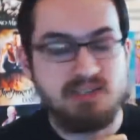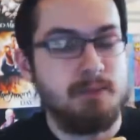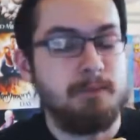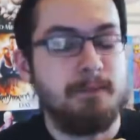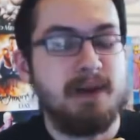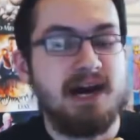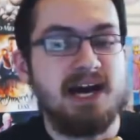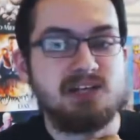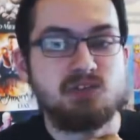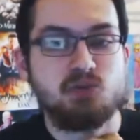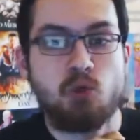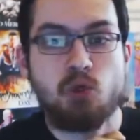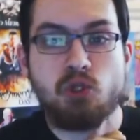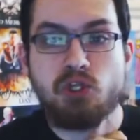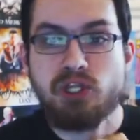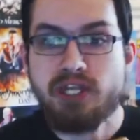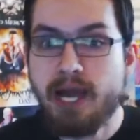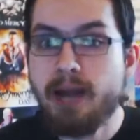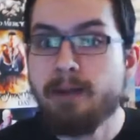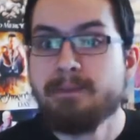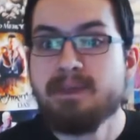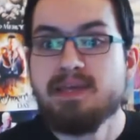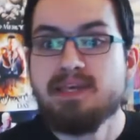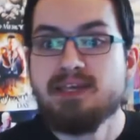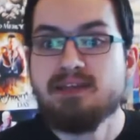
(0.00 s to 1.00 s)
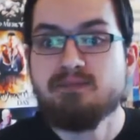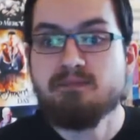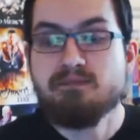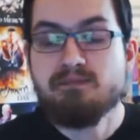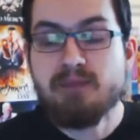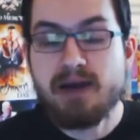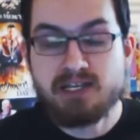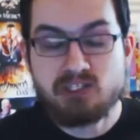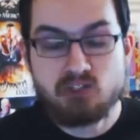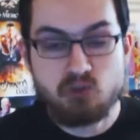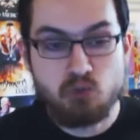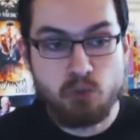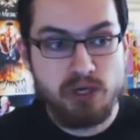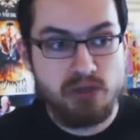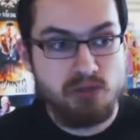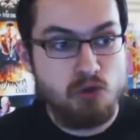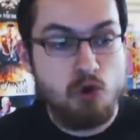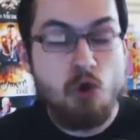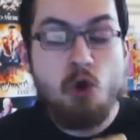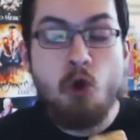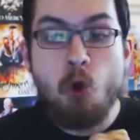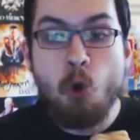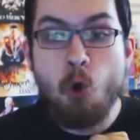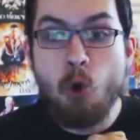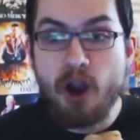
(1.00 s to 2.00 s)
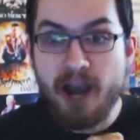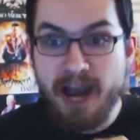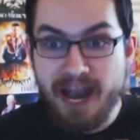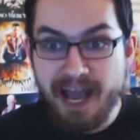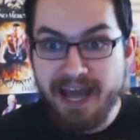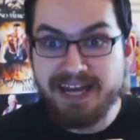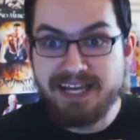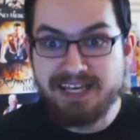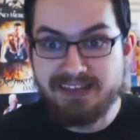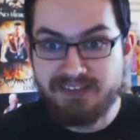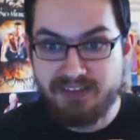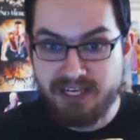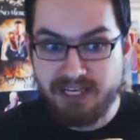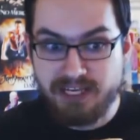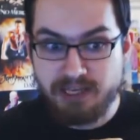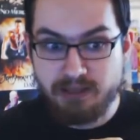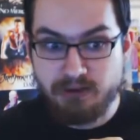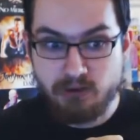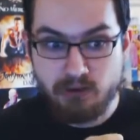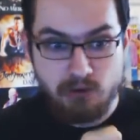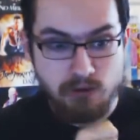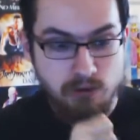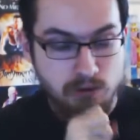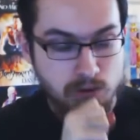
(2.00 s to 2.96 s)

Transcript: The box will not be messed with or anything.